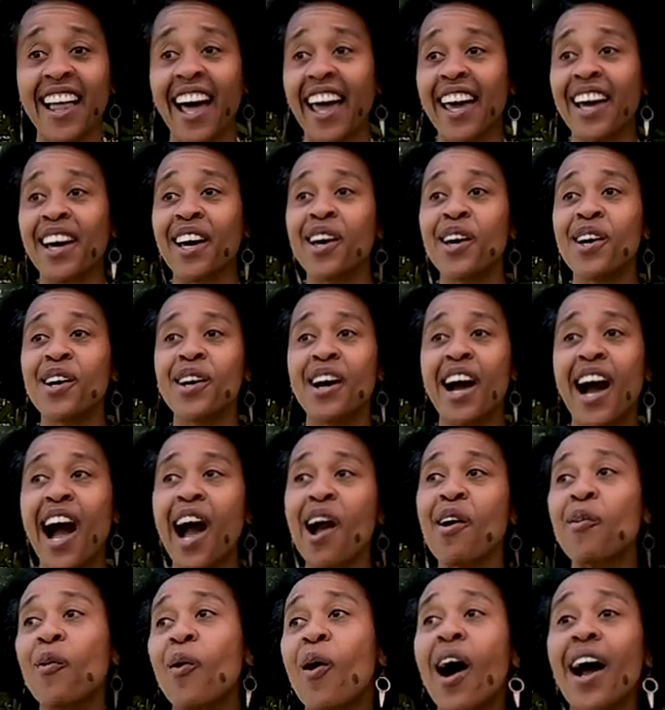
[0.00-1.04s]
Like,
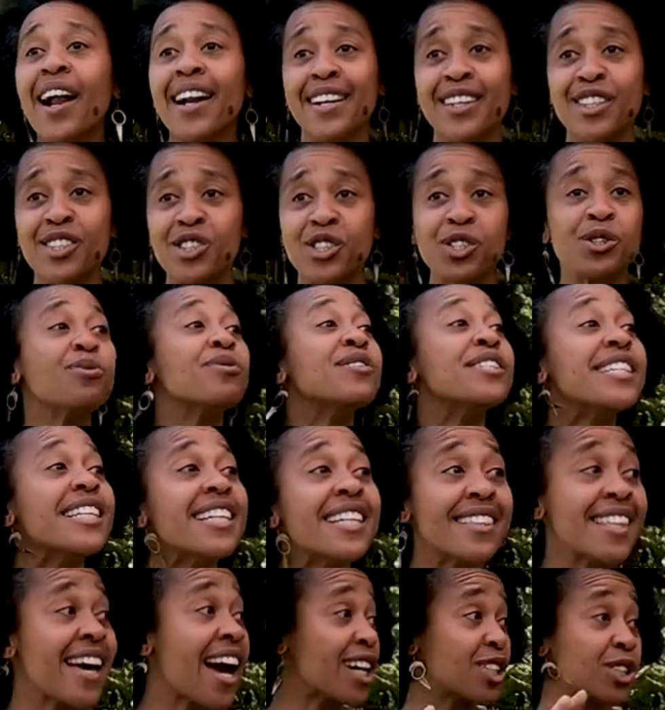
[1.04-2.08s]
I want
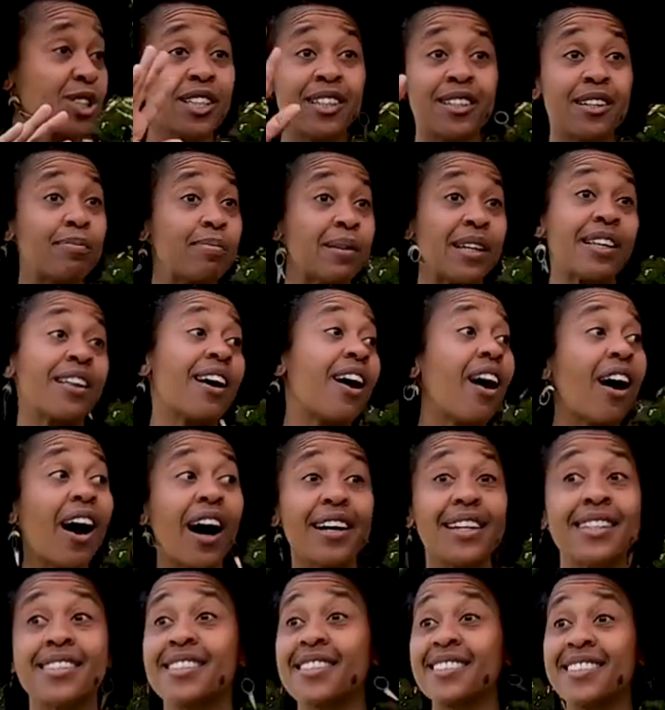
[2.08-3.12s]
Juneteenth actually to be the
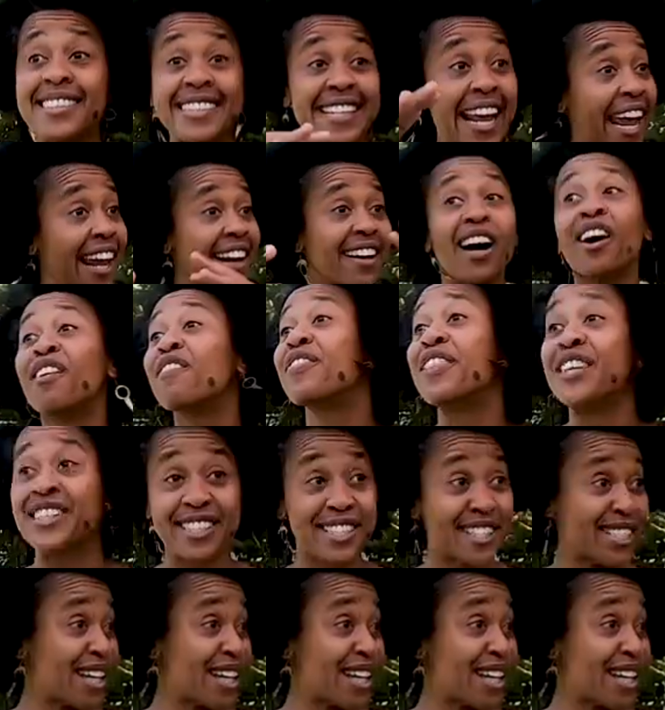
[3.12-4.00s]
hottest date of the